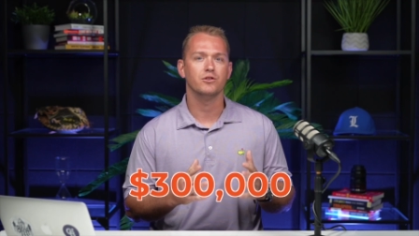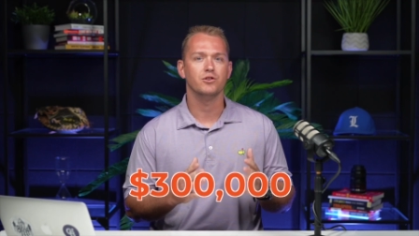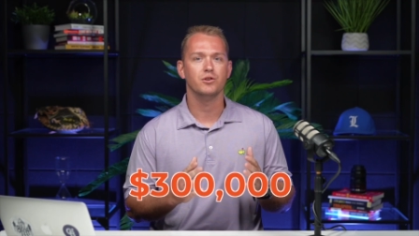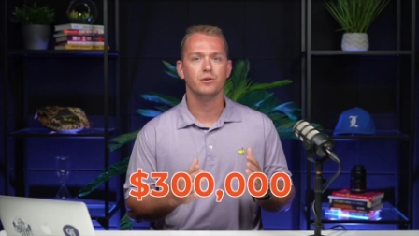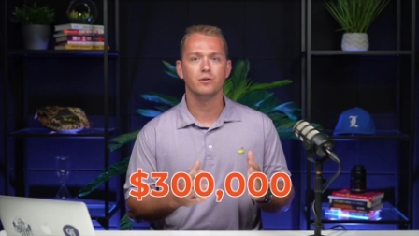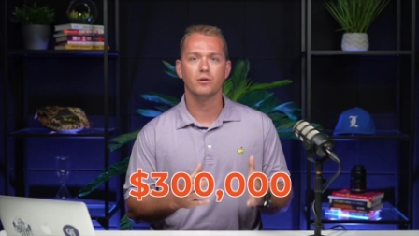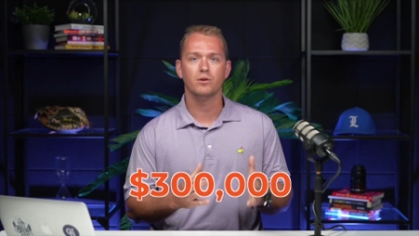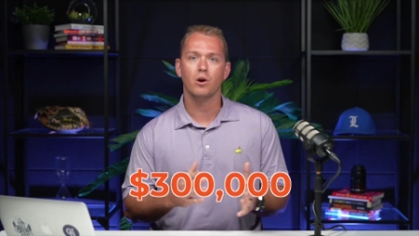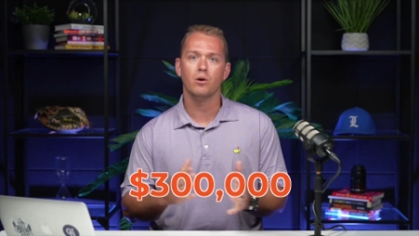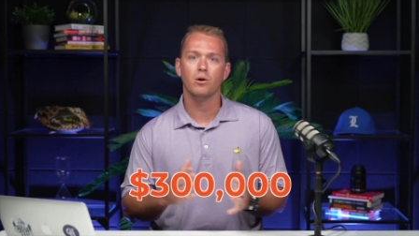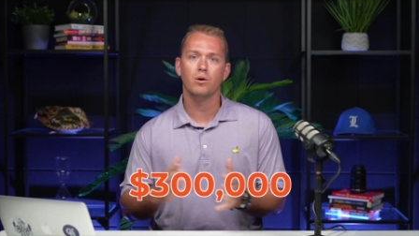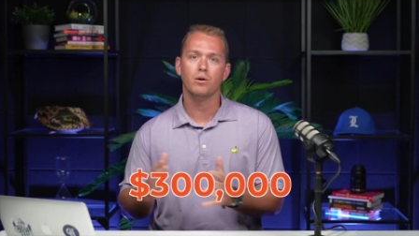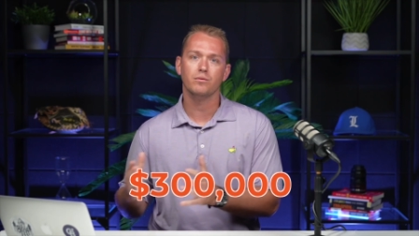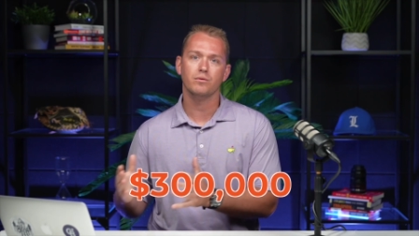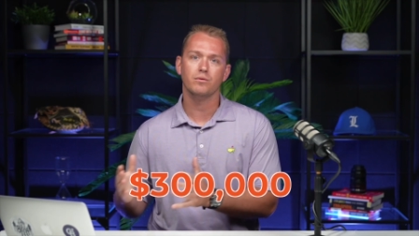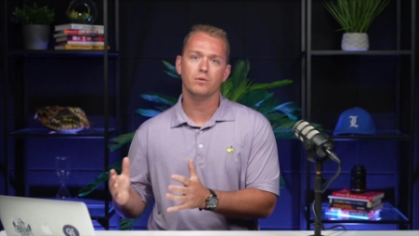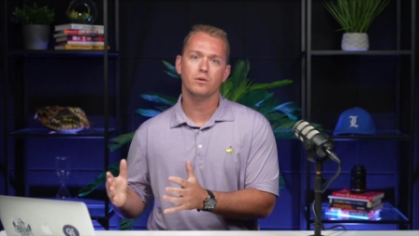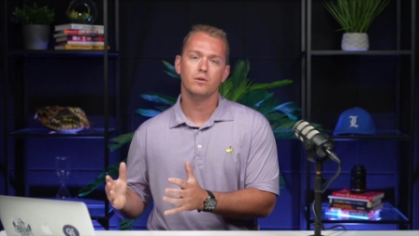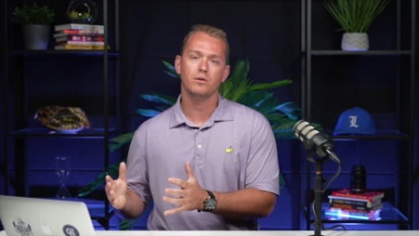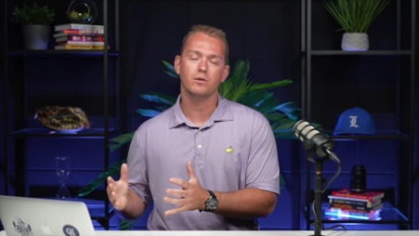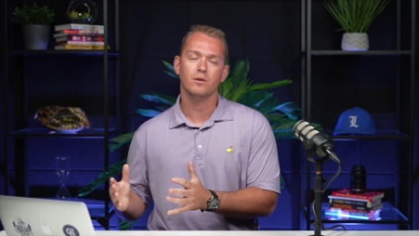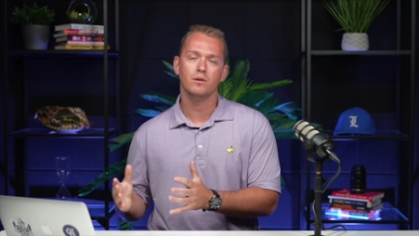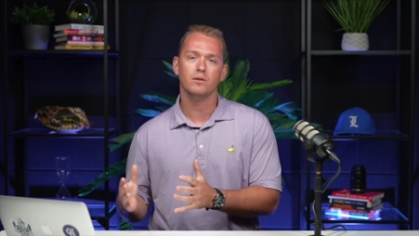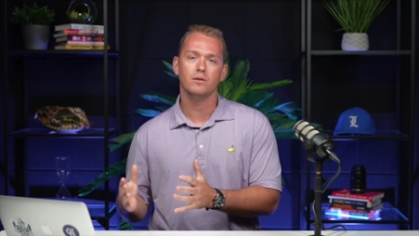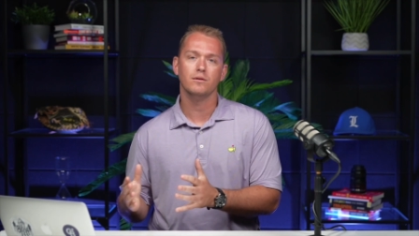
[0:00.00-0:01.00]
You go over
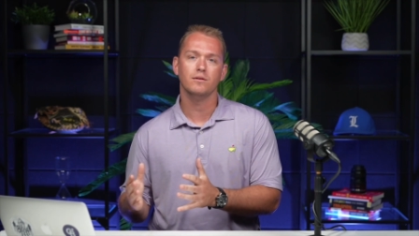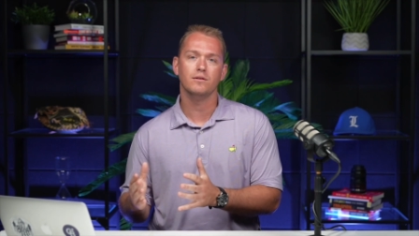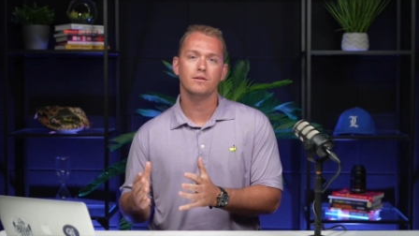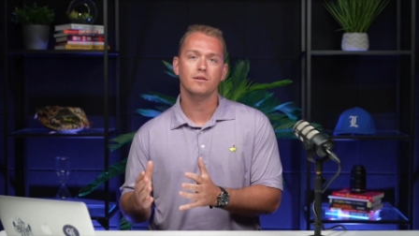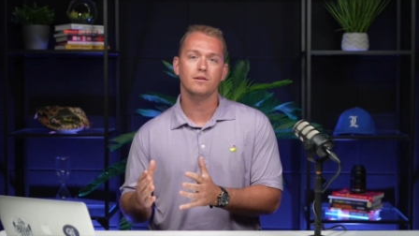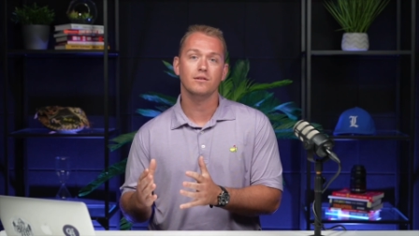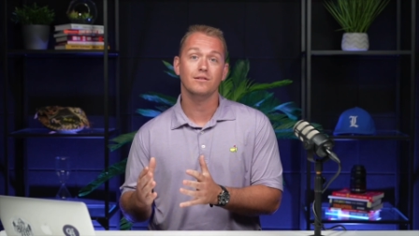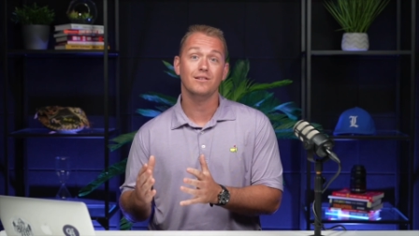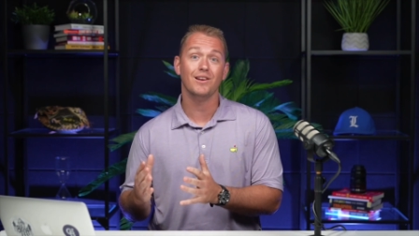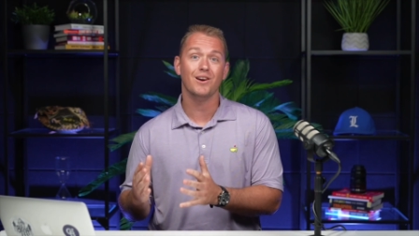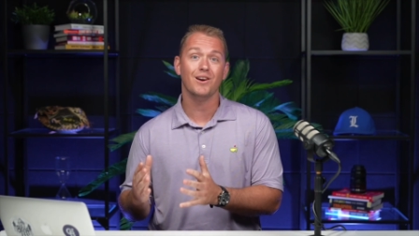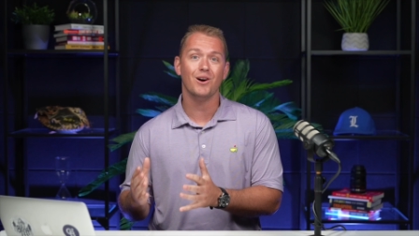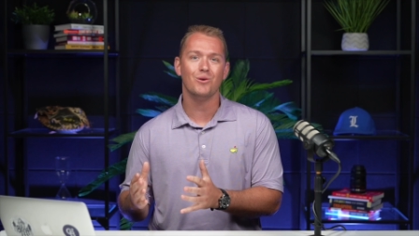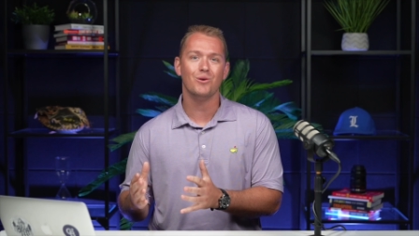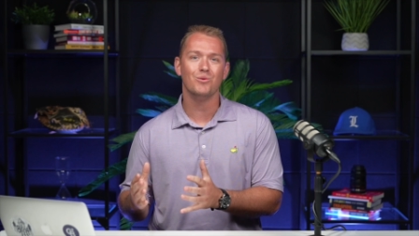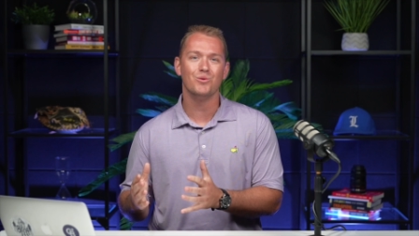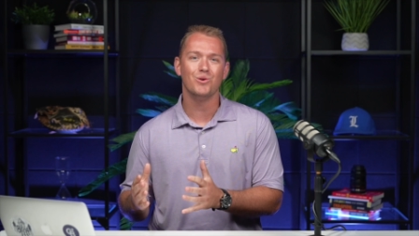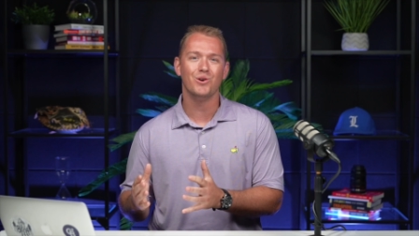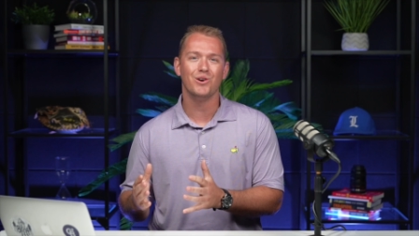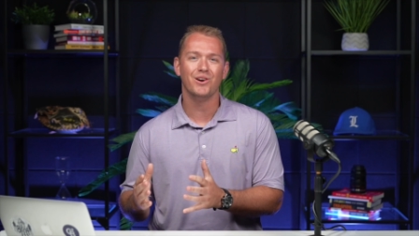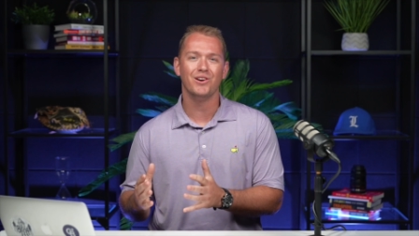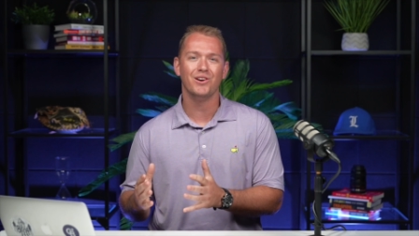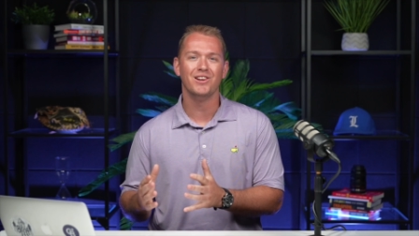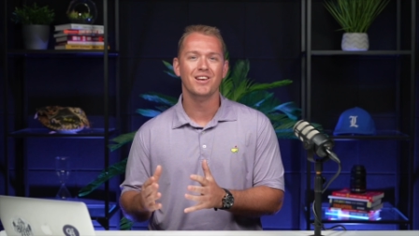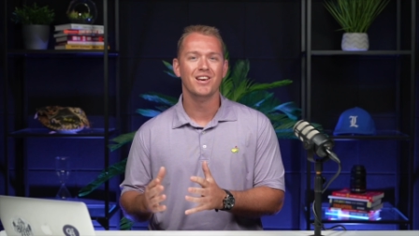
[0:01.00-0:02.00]
to
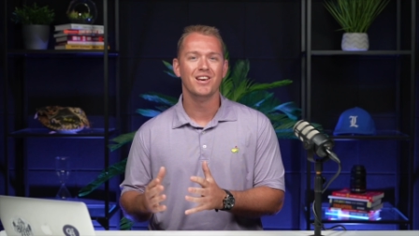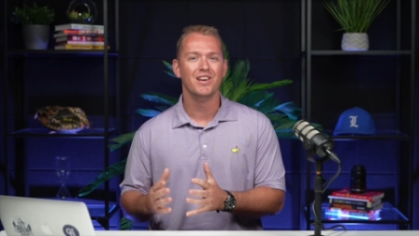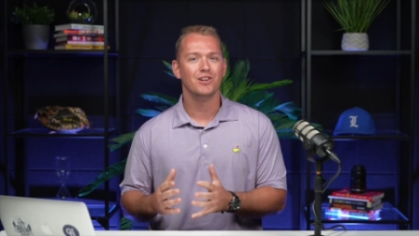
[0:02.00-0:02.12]
Dellwood,